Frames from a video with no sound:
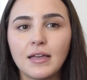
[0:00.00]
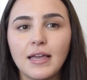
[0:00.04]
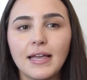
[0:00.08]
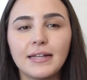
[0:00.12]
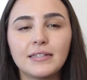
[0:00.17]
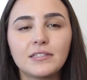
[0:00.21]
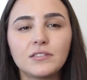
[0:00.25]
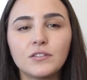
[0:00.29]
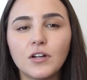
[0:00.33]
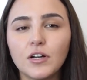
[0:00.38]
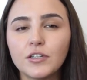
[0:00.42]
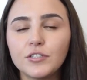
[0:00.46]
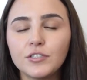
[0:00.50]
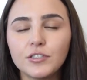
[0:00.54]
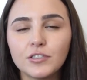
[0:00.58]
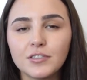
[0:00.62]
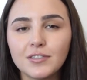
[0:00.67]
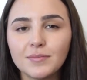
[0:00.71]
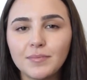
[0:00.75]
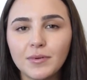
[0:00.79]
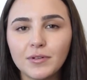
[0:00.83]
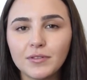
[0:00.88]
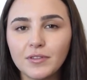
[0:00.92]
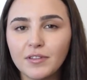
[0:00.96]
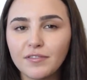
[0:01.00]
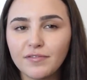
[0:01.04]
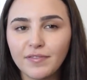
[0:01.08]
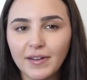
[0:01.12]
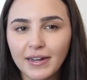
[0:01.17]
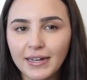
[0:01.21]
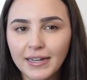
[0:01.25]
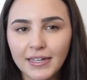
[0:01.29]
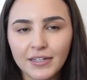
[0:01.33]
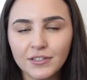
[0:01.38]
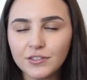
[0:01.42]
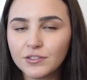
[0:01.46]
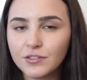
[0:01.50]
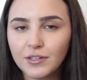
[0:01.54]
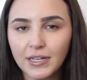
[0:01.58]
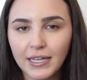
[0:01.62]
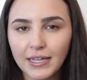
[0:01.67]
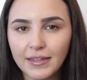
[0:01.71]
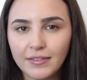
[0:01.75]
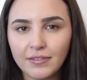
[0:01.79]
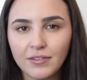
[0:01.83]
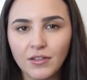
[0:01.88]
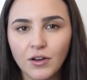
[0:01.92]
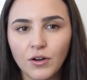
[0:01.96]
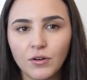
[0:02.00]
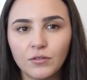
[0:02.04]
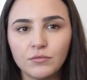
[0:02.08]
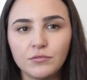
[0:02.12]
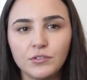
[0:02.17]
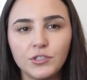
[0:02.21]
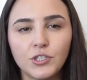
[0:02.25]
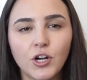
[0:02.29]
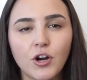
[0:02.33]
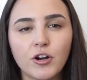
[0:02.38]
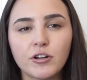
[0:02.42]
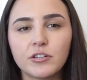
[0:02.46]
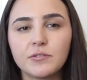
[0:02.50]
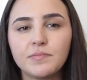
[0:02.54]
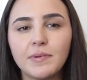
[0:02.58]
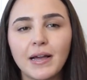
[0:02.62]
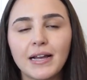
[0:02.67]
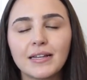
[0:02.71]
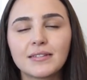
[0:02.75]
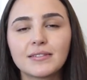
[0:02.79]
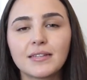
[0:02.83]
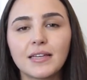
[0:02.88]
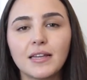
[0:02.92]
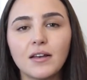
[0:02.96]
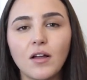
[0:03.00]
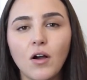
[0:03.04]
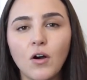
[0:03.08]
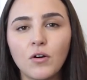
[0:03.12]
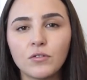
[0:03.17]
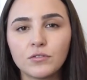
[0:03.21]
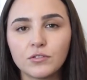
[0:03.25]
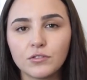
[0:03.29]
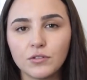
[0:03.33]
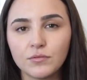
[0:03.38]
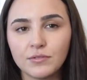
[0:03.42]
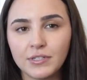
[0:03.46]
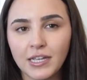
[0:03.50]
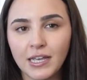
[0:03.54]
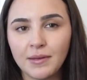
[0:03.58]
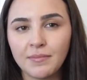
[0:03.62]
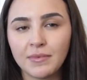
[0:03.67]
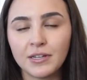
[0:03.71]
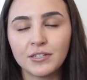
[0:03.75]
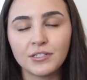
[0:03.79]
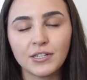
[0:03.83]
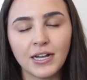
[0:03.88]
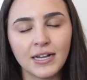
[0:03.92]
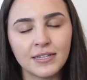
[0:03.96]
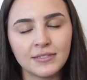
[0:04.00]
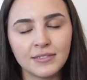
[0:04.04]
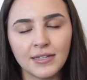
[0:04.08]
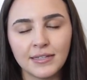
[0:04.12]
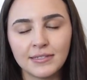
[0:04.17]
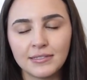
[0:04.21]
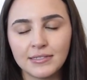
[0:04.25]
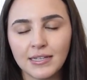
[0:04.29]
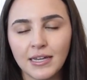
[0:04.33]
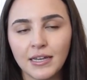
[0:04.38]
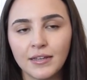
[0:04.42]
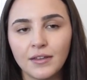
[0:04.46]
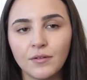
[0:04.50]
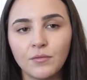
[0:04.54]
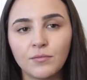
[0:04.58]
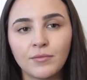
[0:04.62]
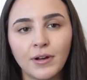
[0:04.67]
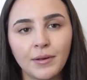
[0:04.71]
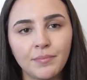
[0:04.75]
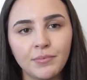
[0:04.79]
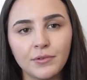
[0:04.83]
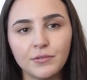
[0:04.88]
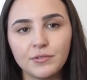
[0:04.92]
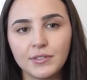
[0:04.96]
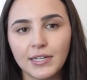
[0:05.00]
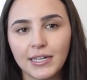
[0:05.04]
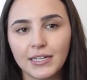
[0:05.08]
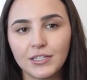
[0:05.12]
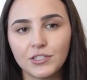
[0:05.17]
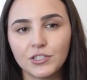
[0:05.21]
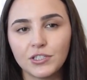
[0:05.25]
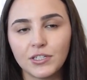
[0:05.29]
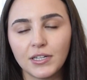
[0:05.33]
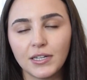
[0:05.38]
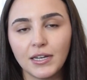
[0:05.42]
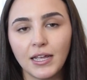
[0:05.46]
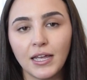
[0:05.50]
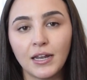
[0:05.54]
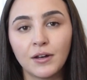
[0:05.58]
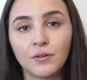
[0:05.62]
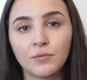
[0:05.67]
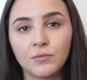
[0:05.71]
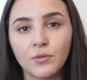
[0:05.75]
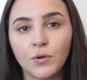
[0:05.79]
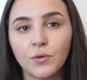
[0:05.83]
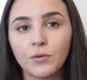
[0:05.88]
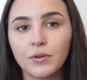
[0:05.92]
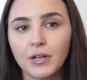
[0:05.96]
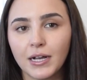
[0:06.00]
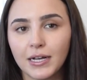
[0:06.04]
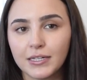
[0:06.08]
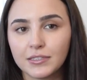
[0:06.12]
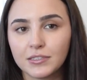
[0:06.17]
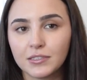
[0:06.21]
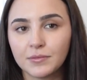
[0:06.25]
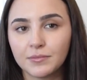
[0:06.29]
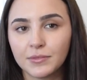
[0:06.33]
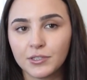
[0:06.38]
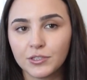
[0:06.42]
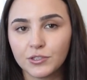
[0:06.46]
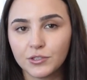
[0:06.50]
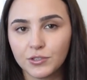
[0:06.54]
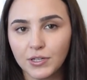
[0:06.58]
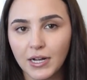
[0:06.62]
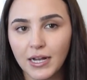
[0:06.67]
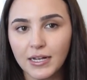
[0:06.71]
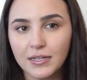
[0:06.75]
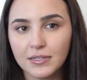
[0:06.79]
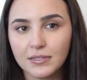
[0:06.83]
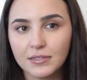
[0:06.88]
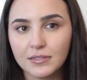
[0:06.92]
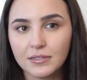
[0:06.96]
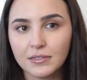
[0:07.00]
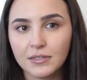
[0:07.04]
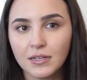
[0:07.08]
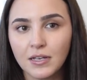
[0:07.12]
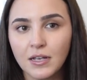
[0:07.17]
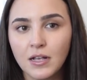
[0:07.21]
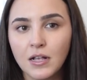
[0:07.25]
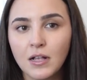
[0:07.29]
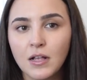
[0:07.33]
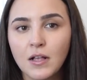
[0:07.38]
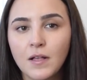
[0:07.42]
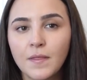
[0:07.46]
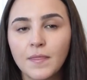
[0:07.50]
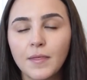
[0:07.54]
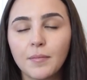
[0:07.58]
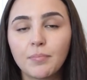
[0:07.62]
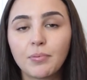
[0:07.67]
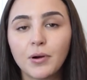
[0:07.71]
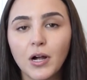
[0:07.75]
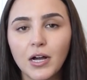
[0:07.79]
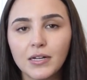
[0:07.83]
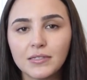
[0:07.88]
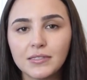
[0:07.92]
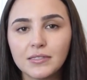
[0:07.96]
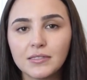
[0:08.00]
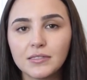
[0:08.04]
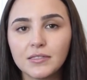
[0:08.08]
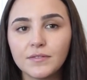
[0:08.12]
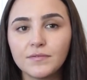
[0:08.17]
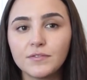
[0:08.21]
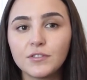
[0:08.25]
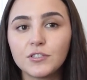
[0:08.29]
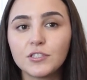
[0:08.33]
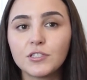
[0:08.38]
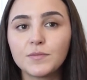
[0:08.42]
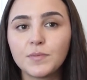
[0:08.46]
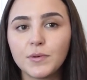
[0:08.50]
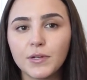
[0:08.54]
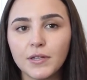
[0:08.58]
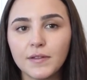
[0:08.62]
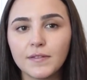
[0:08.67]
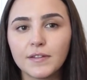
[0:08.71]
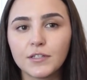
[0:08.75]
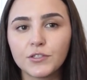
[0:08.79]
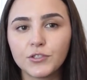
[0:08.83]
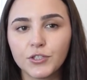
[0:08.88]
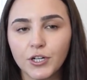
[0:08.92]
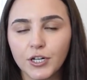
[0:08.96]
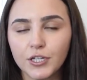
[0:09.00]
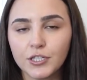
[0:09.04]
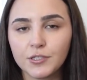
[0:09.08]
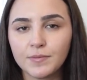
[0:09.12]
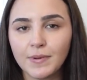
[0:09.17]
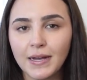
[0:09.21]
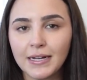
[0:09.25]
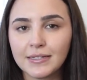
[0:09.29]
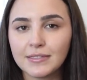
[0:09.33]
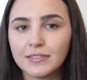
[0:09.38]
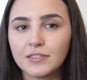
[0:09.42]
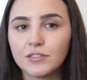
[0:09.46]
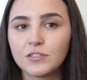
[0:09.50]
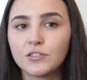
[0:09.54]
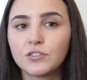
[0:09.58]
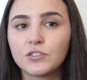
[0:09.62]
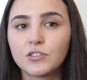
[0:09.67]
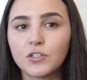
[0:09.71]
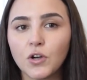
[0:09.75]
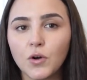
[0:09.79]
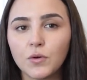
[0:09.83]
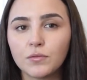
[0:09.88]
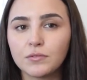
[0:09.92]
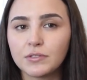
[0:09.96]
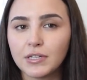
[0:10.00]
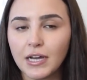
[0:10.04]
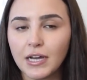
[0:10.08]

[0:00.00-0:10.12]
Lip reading: It's not just about the financial hit though. Chargebacks can also damage, as I said, reputation and erode customer trust. The process of disputing the chargebacks is so